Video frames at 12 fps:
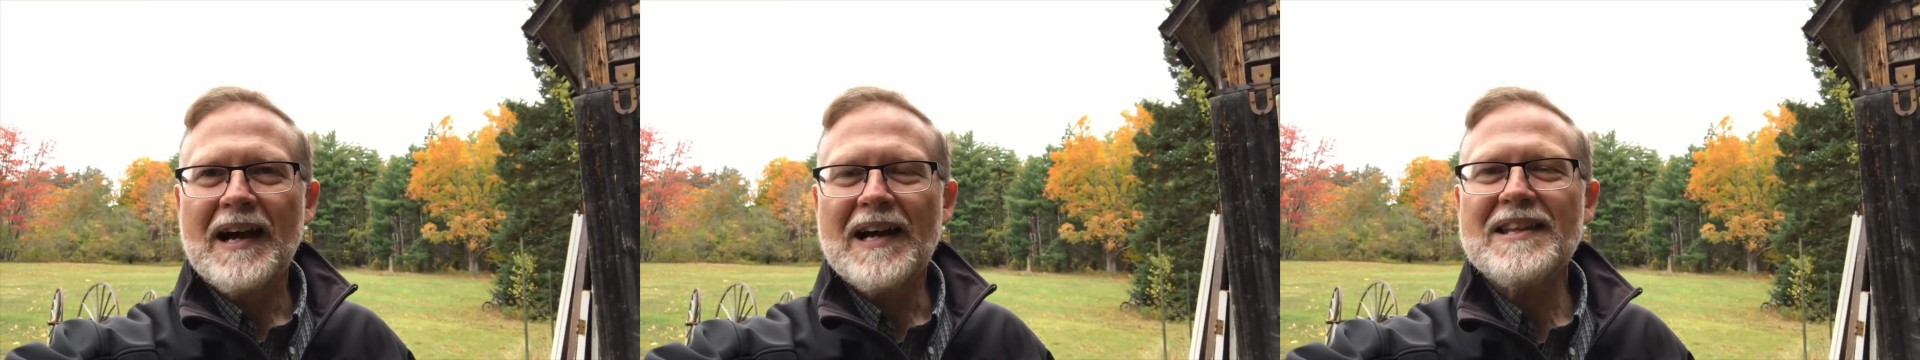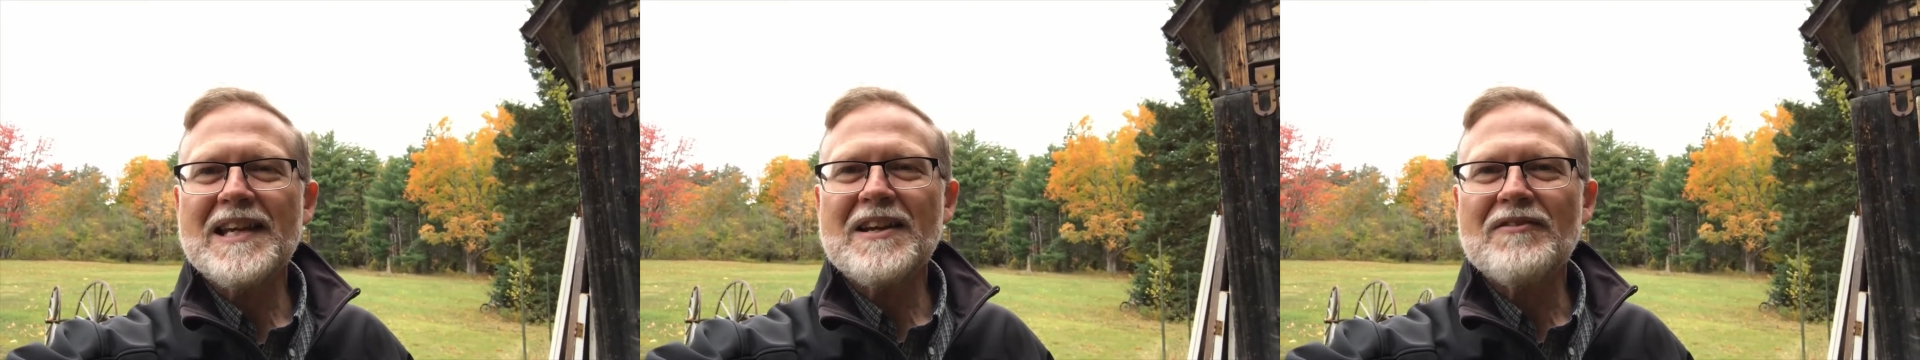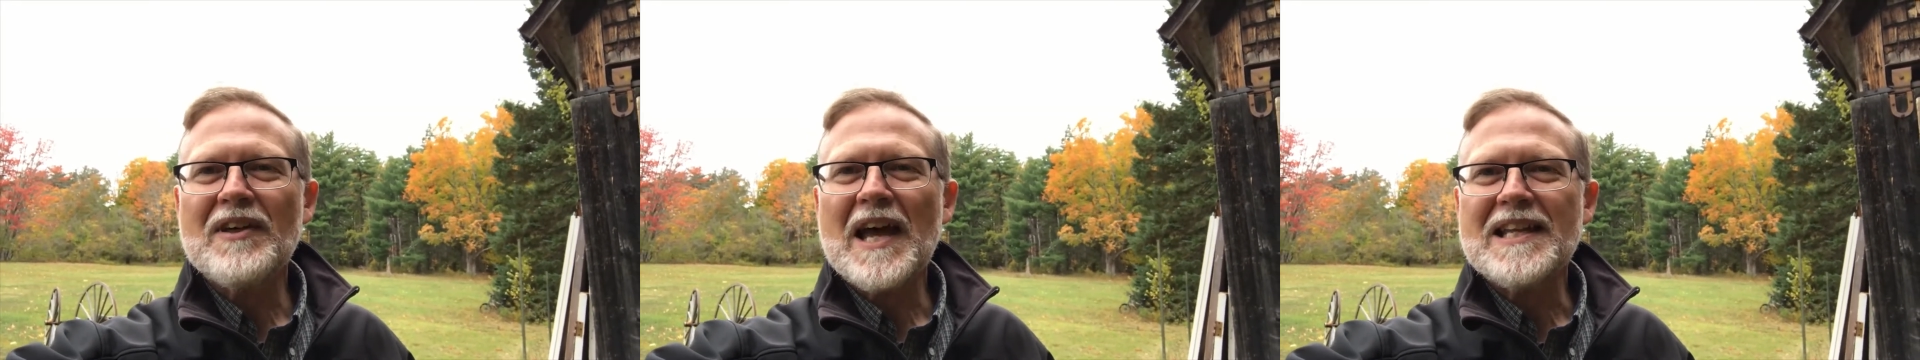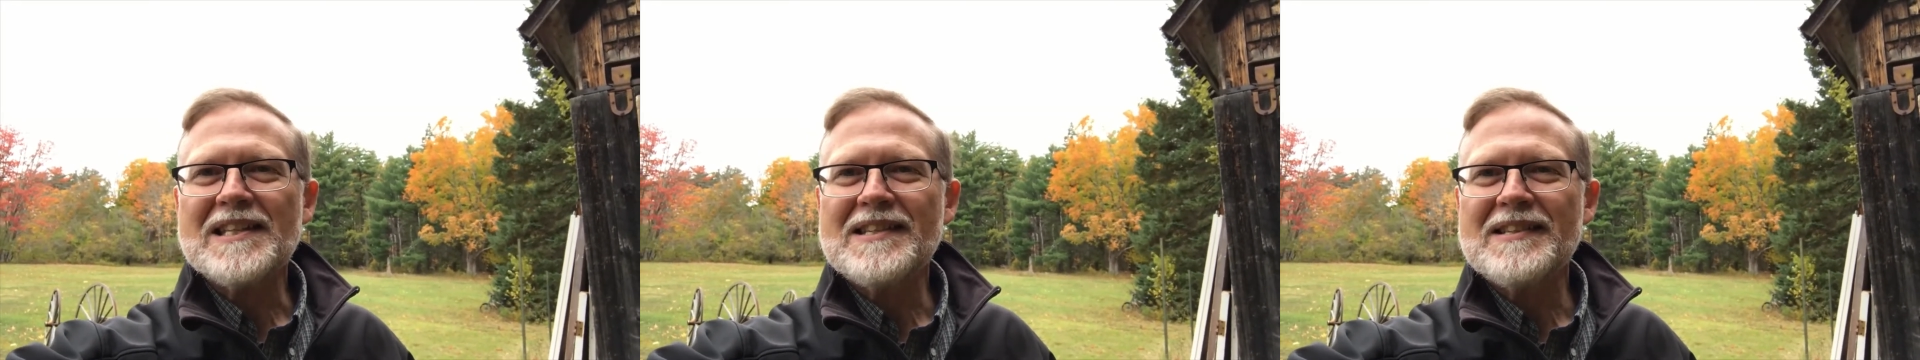I think of
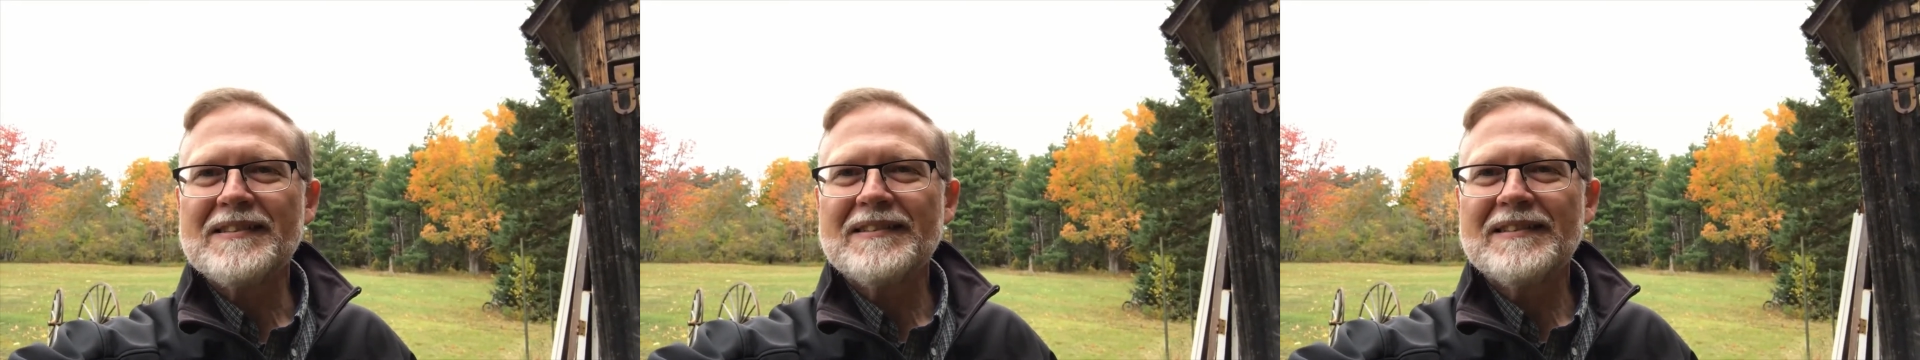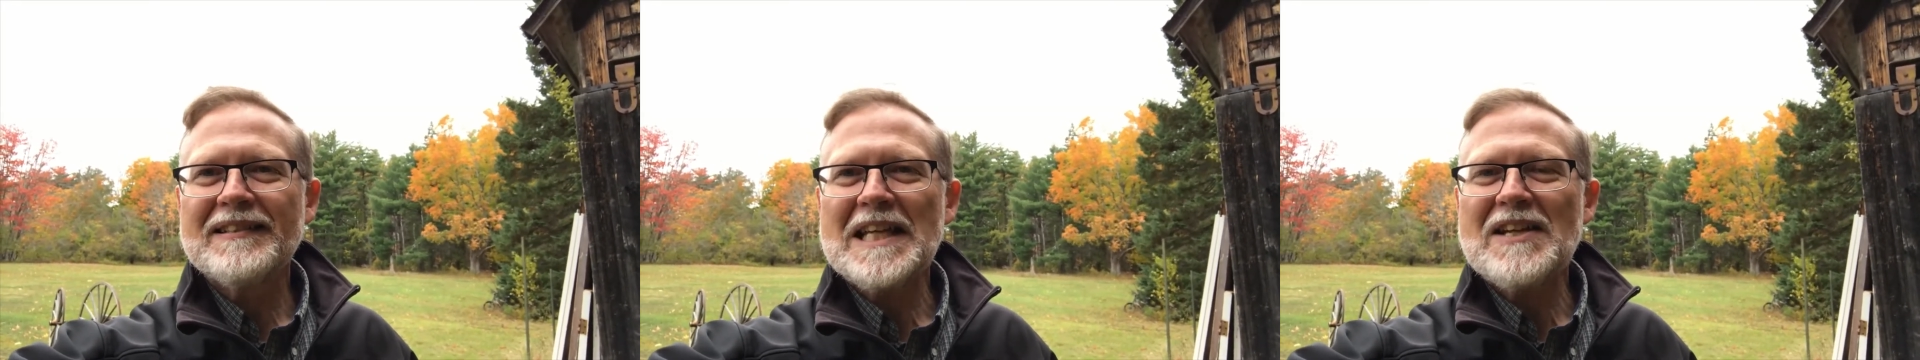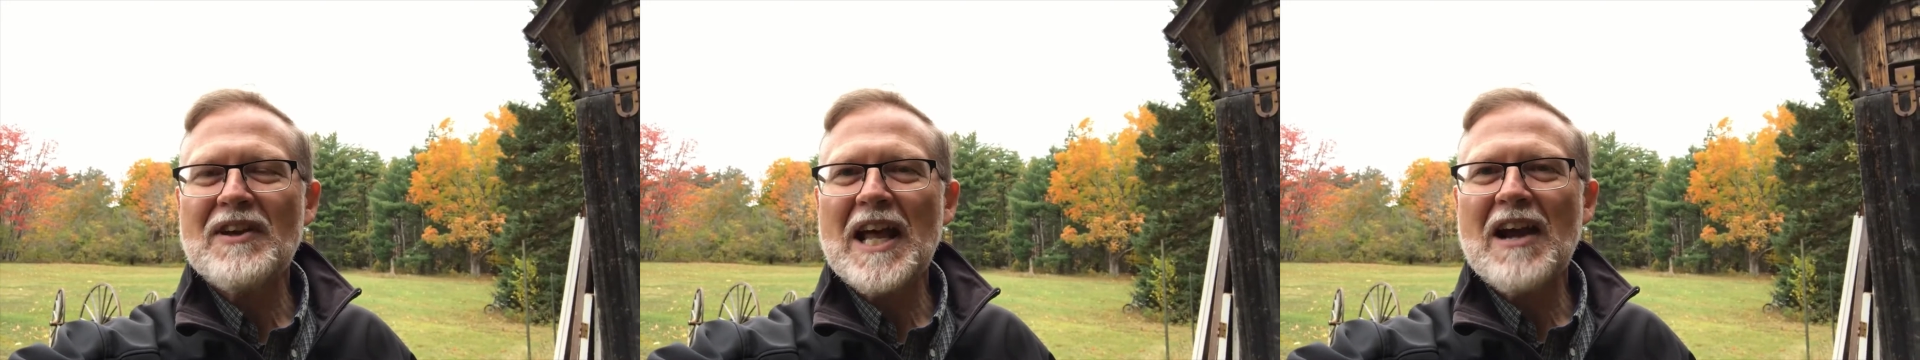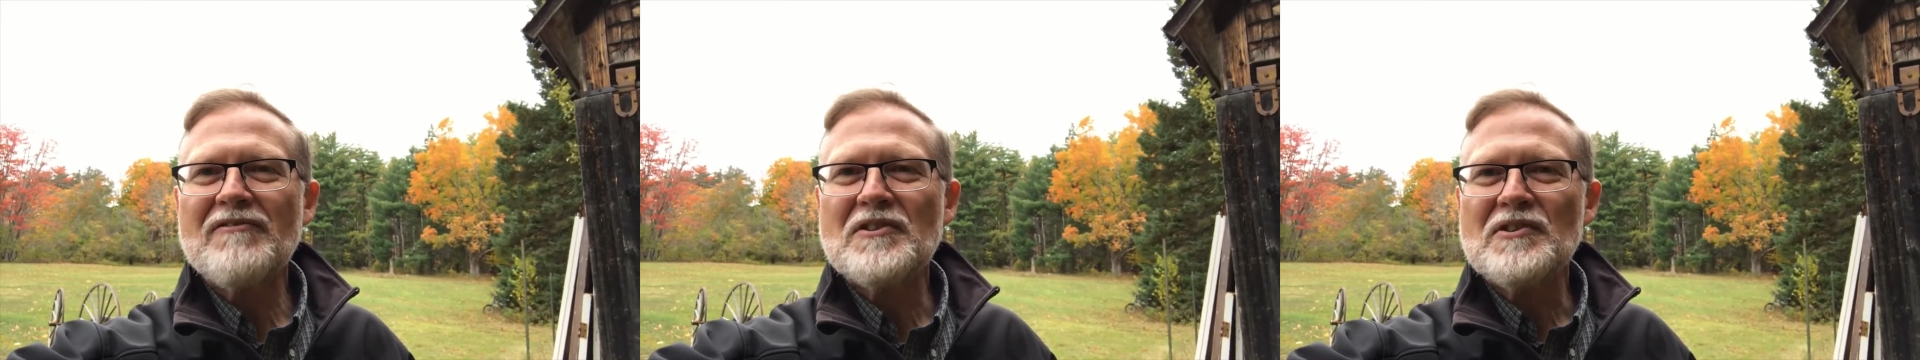that even
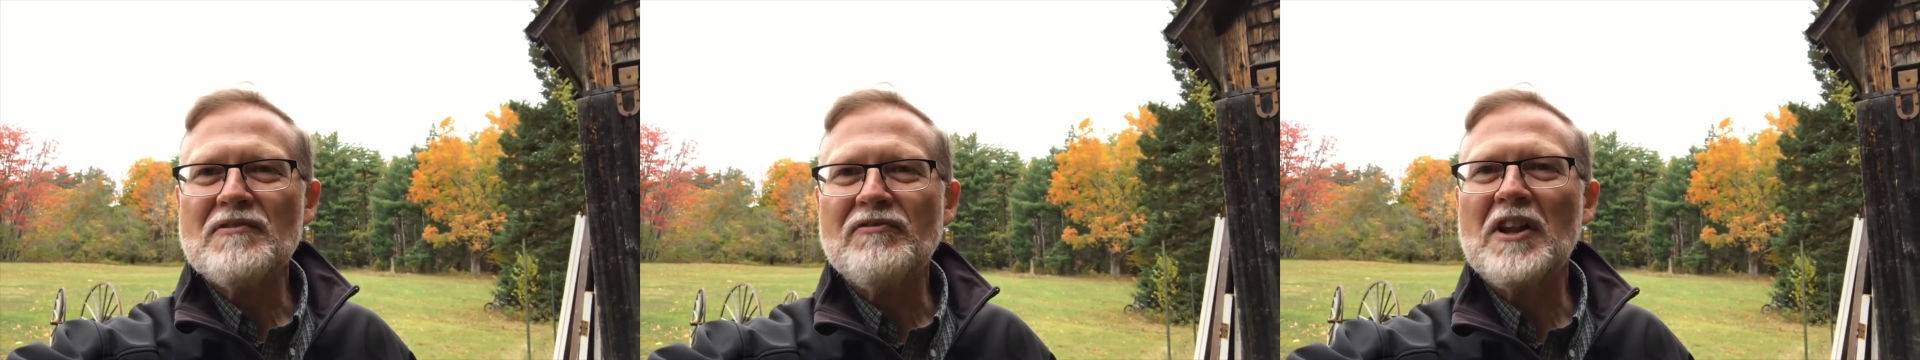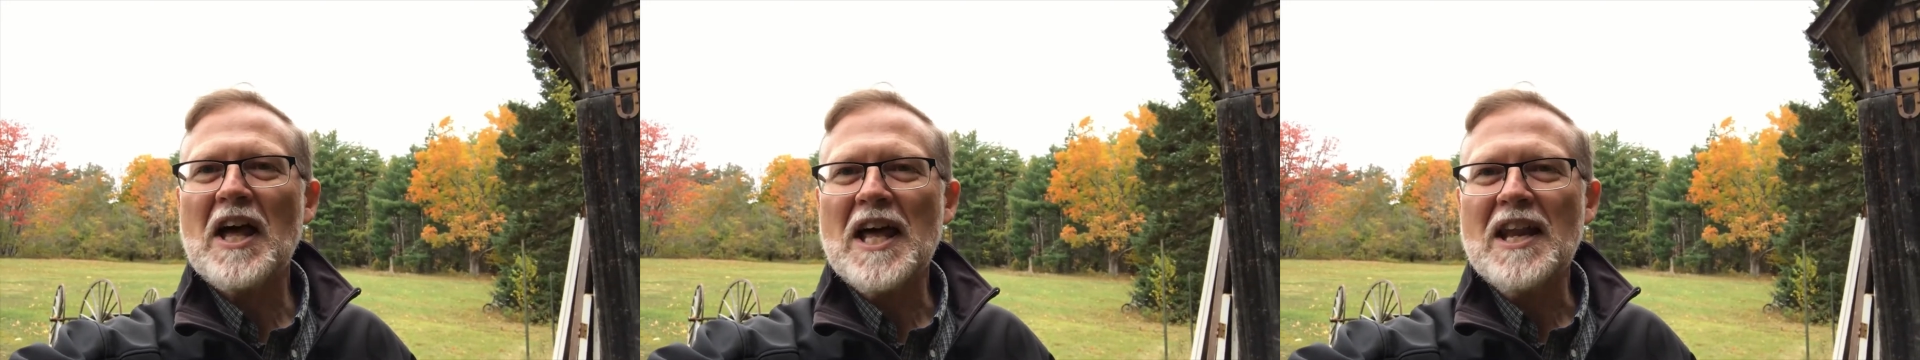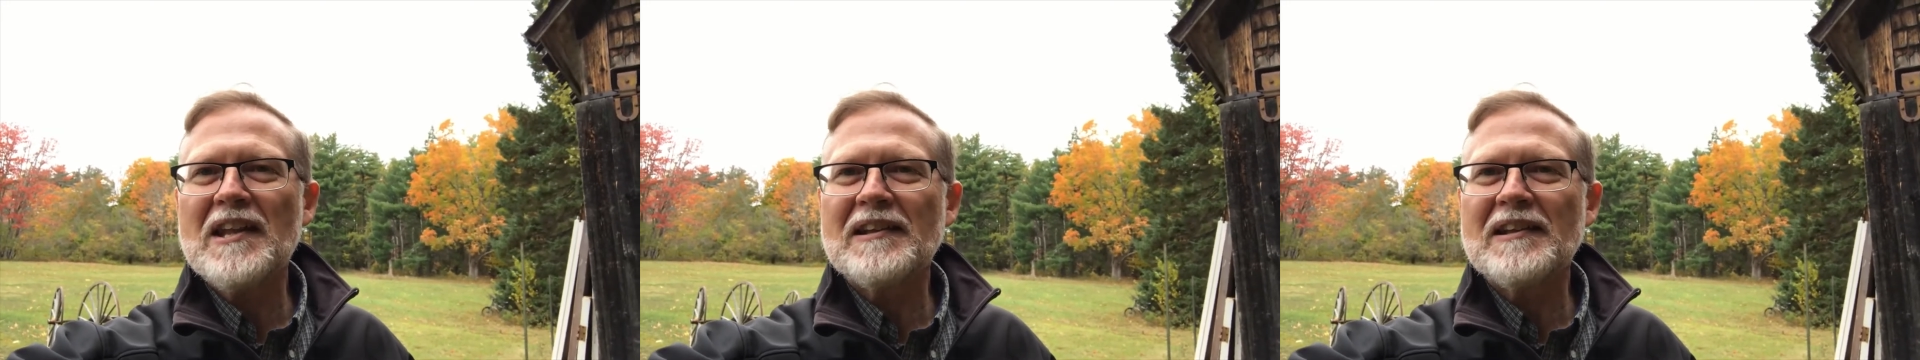after the flood,